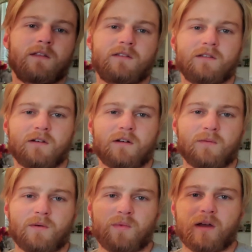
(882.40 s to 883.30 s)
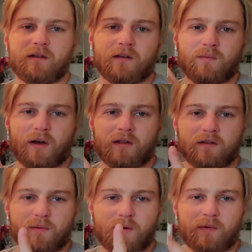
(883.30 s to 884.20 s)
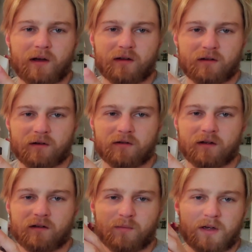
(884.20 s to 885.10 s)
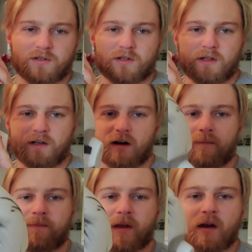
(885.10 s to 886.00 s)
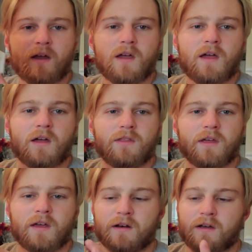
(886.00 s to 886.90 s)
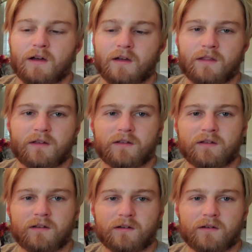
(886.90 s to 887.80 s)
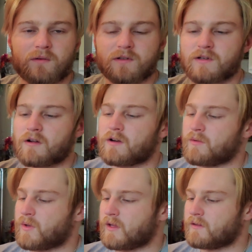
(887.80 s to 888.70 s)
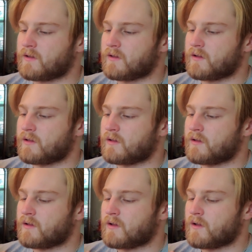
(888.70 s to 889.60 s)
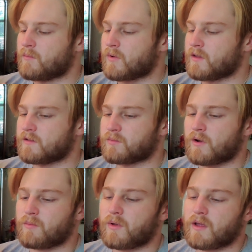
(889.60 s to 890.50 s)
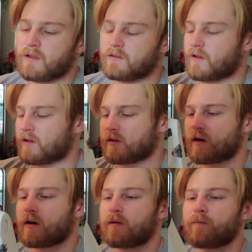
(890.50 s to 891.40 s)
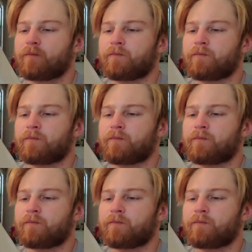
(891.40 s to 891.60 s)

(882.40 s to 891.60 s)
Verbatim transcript: this has already been painted by the spray paint. So is this, but I just cleaned it up. And then uh, this was already painted by the spray paint. And then